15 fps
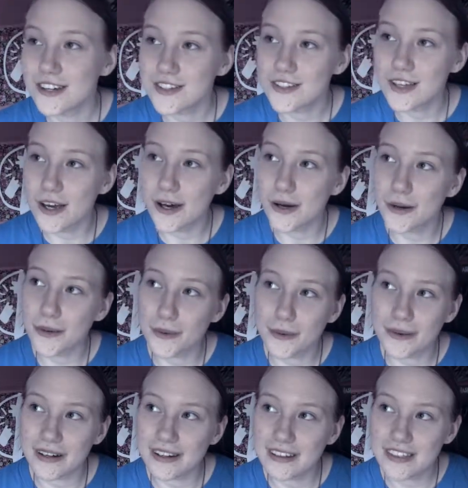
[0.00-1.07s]

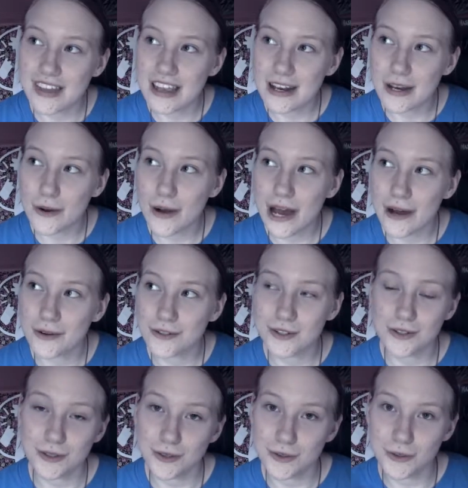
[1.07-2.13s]
So they know how
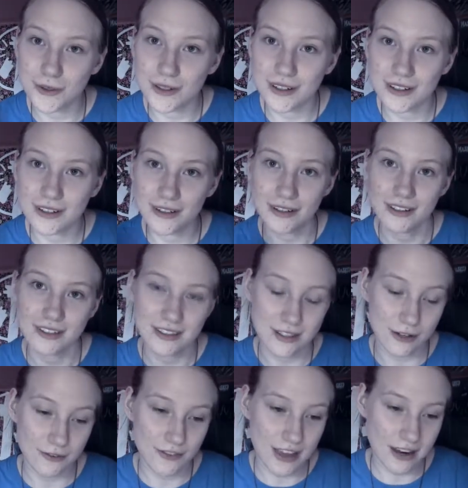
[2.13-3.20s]
to,
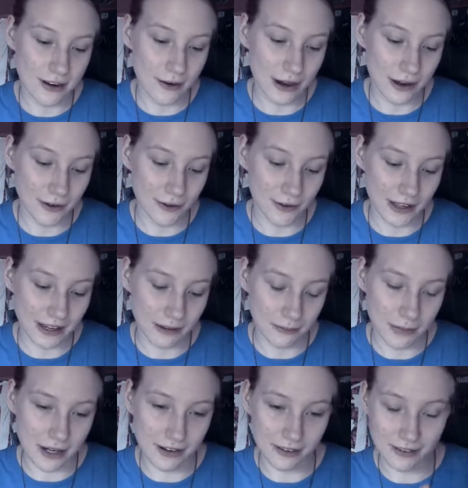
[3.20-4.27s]
so if they know how to like
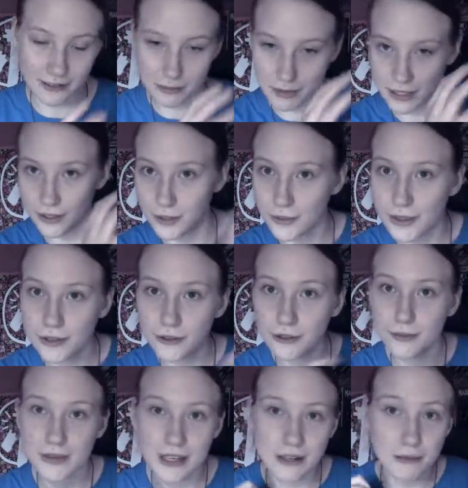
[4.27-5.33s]
appear, appeal to one
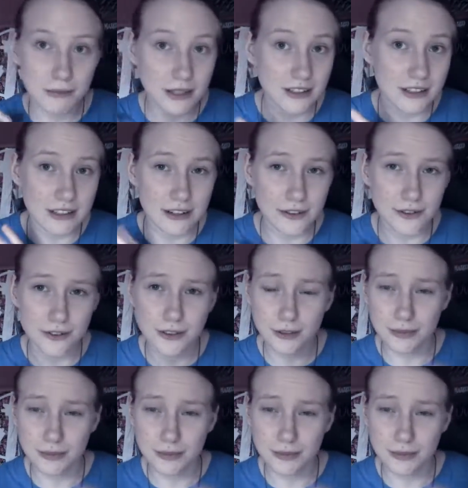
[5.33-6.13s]
group, they can appeal to another group